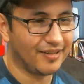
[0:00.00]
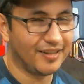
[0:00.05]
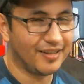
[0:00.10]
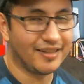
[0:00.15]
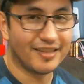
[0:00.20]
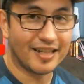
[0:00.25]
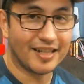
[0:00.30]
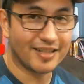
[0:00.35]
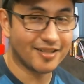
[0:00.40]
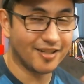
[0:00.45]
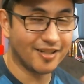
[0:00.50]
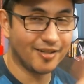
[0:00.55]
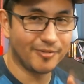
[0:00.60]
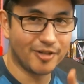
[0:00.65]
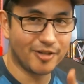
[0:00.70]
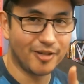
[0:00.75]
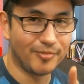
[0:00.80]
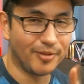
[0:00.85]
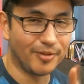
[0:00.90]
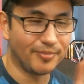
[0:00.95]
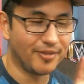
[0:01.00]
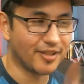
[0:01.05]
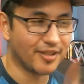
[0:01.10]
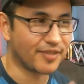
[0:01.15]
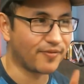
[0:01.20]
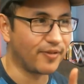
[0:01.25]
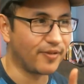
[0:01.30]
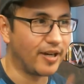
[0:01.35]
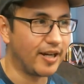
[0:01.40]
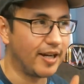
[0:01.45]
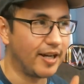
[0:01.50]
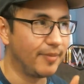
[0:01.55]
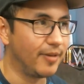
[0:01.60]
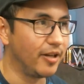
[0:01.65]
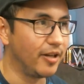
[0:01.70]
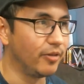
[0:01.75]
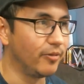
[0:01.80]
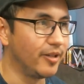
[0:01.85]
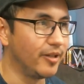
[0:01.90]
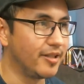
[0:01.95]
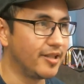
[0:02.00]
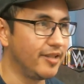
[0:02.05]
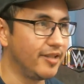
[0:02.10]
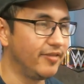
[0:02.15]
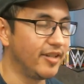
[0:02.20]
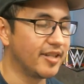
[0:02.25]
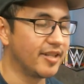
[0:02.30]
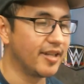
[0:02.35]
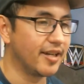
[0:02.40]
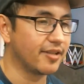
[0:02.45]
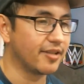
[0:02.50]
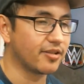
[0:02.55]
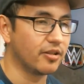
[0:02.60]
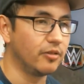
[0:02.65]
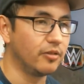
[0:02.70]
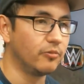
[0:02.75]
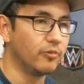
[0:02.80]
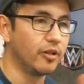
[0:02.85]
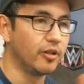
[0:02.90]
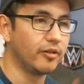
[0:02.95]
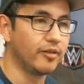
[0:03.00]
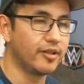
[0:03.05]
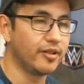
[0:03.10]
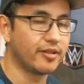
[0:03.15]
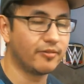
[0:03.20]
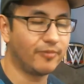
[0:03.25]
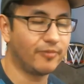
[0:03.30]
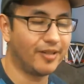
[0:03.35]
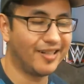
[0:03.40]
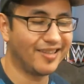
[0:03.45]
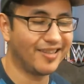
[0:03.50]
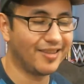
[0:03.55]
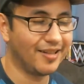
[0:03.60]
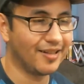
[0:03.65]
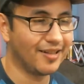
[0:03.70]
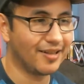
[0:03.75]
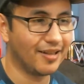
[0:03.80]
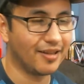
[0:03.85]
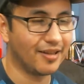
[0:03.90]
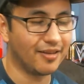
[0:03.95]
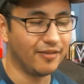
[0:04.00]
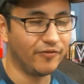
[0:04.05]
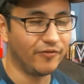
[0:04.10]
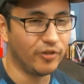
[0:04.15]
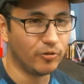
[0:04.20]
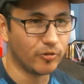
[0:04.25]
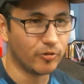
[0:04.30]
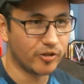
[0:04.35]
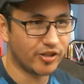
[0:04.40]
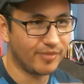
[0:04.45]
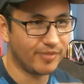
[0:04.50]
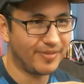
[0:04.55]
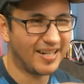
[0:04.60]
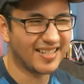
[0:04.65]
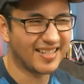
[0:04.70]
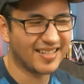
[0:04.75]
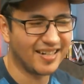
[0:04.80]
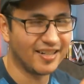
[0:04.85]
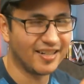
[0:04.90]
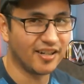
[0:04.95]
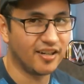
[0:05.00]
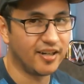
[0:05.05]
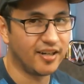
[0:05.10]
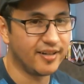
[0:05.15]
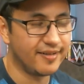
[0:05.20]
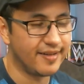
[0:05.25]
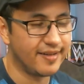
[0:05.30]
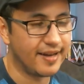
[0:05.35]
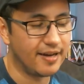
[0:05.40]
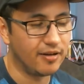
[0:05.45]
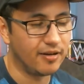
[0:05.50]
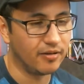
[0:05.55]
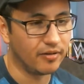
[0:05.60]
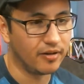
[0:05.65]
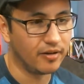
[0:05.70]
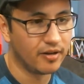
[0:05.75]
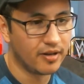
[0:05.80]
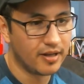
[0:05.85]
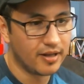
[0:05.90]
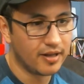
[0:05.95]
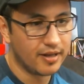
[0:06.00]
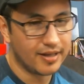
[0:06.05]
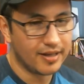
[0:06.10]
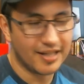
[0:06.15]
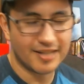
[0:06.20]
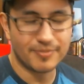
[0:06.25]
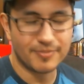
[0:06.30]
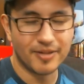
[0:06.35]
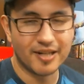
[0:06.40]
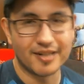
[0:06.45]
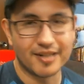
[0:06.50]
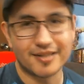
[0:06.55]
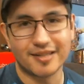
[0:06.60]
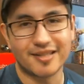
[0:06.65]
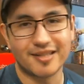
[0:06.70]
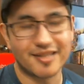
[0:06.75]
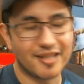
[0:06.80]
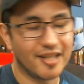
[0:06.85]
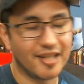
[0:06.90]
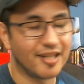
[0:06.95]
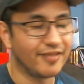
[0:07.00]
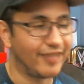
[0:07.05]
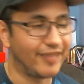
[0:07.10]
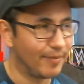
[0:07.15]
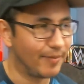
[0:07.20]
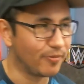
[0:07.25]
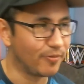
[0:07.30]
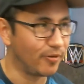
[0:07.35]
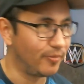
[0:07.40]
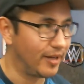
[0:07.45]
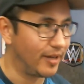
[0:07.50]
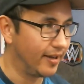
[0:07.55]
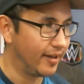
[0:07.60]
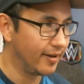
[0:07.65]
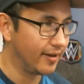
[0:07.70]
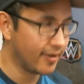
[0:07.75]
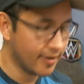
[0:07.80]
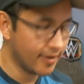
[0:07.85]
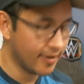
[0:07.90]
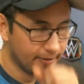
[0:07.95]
that's going to come up this Friday, by the way, CV Tech. So one reason why I think that the viewership has kind of gone down is because it's the end of April, man.